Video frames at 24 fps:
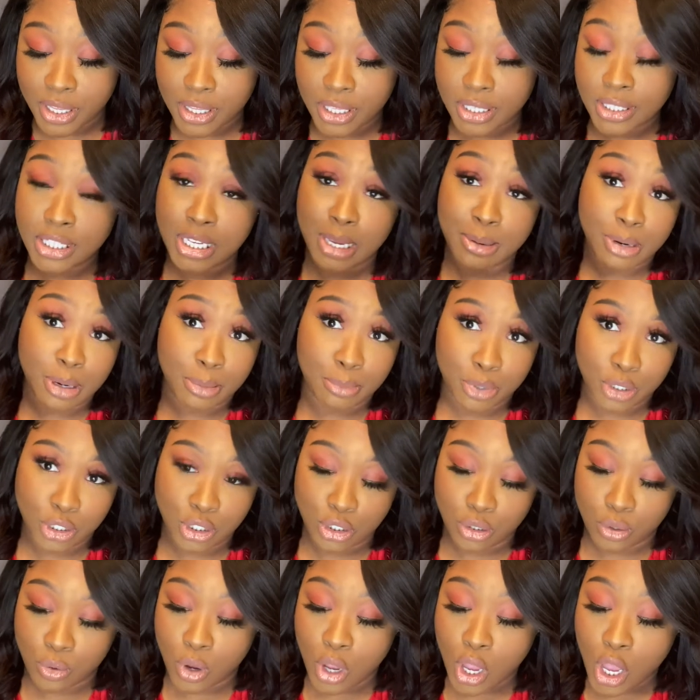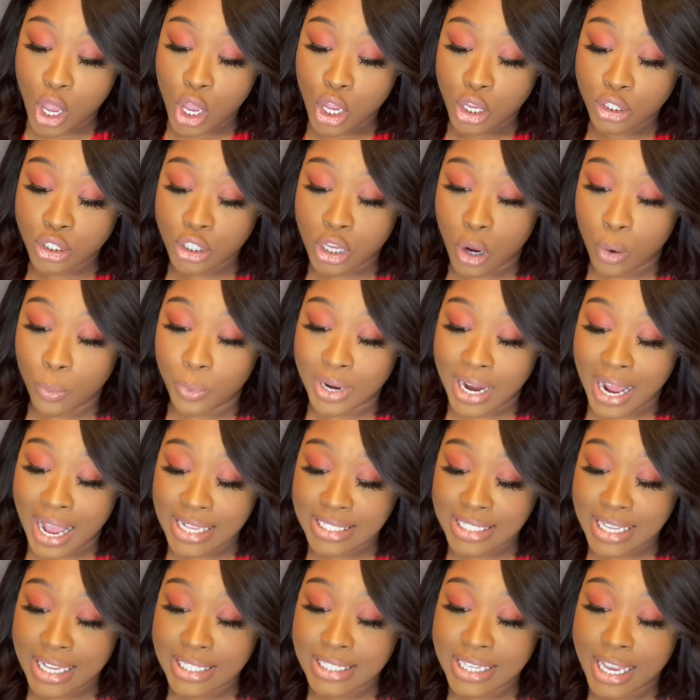tip number 2. So when I
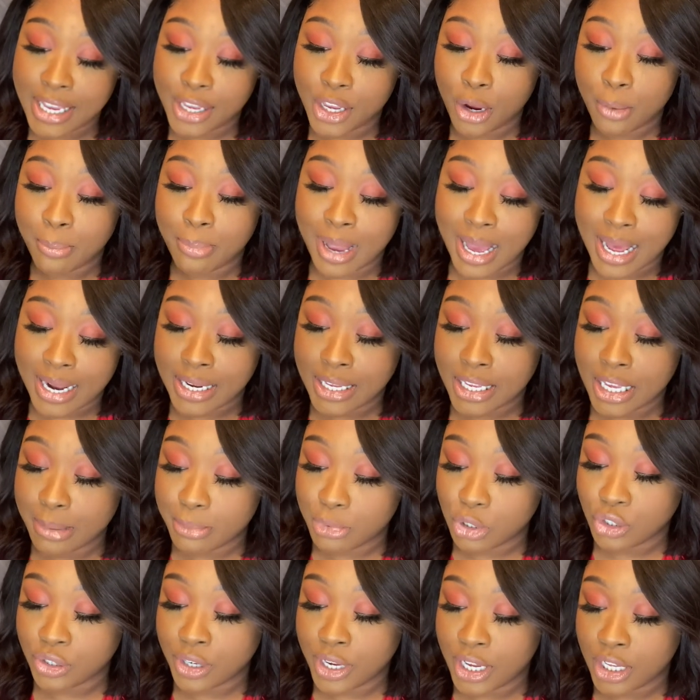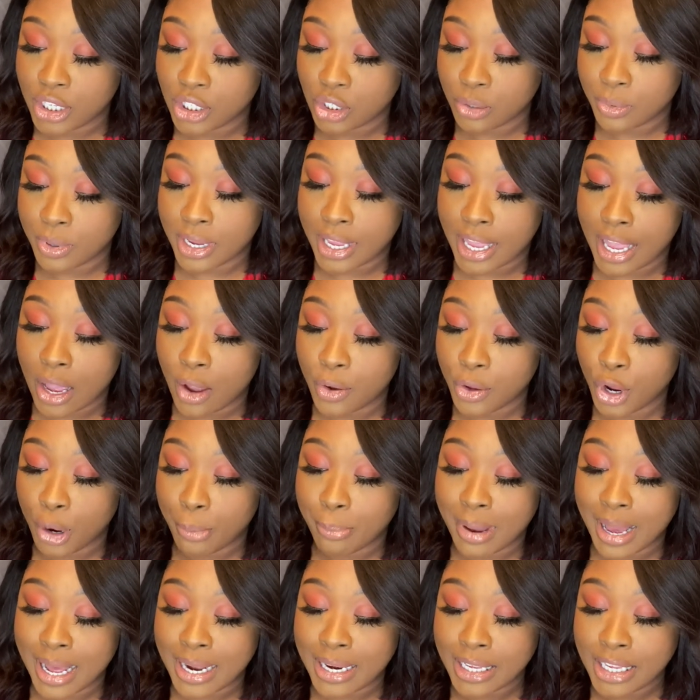say take your body chemistry into account, your
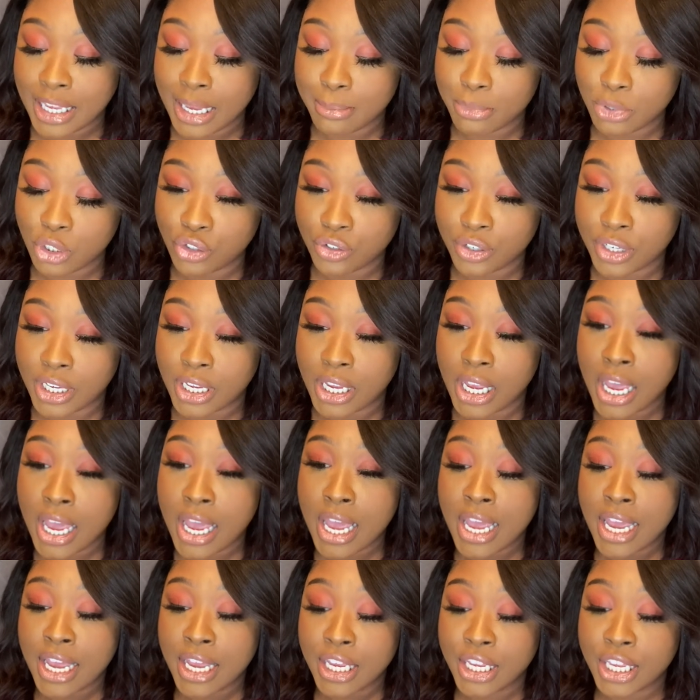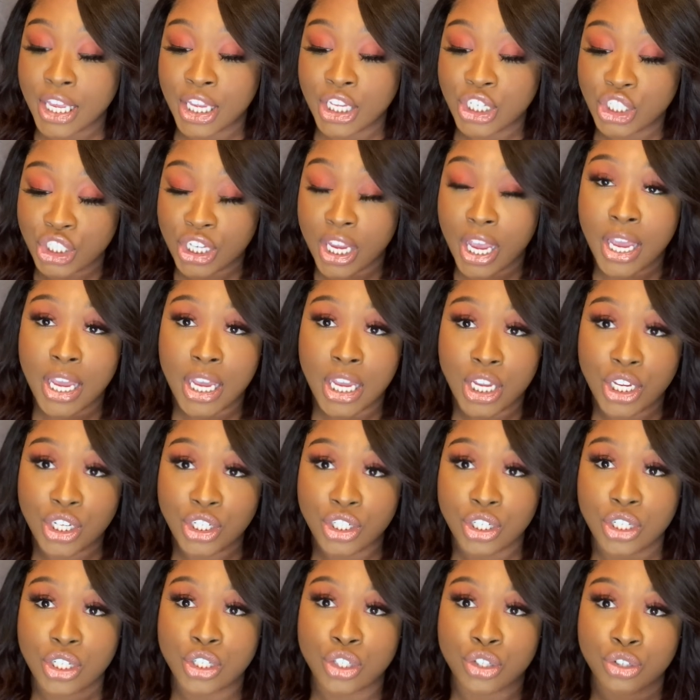body chemistry can
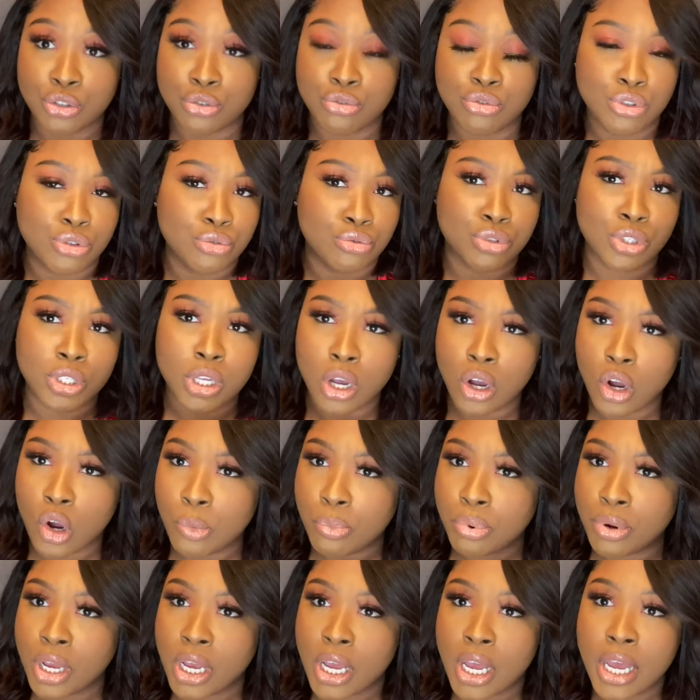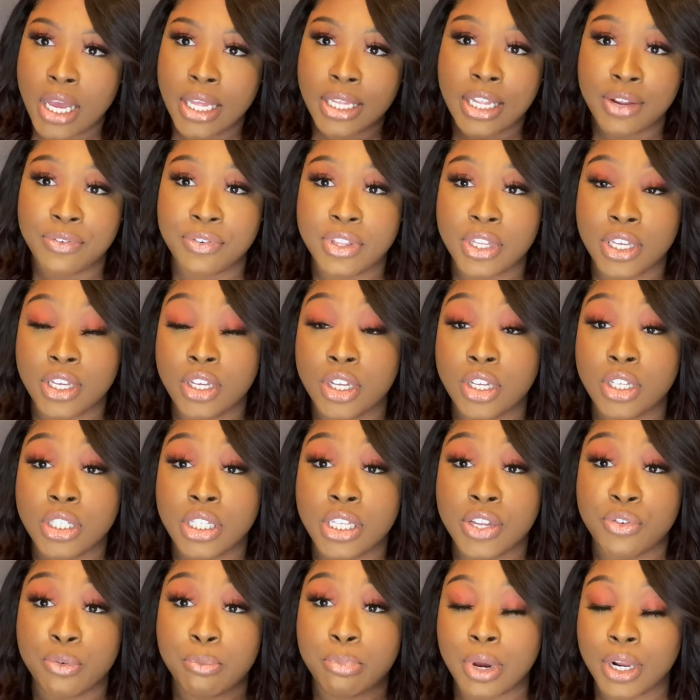change due to soap, different things,
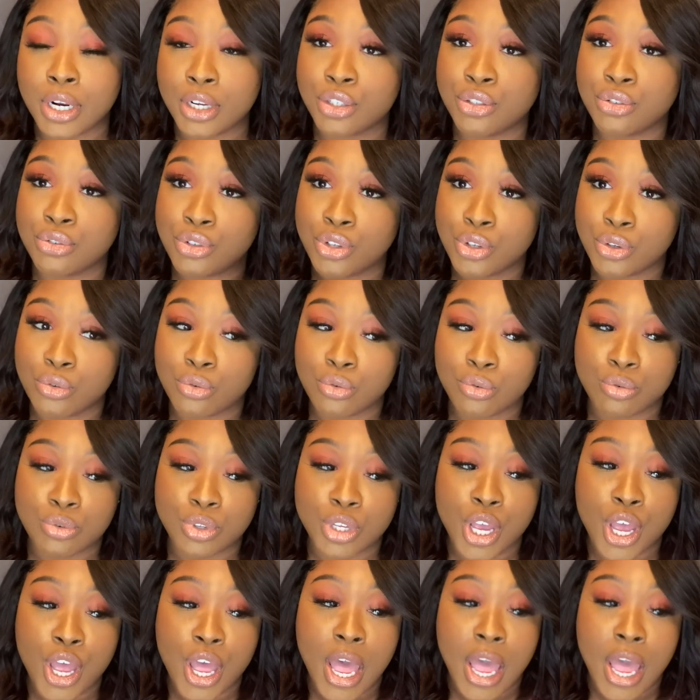different products you use.